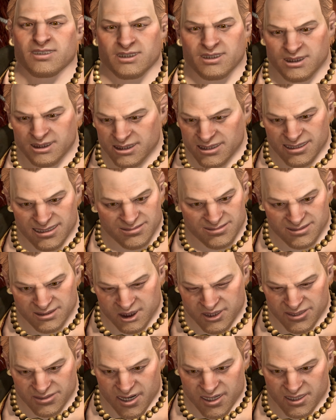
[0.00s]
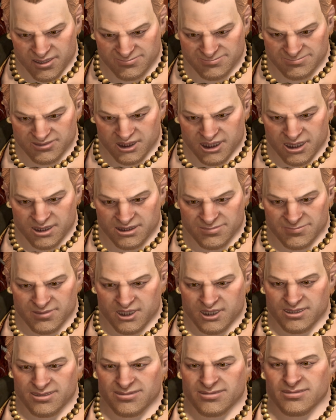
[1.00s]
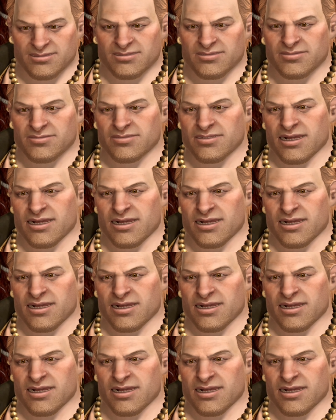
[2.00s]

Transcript: Uh, let's look at our options first.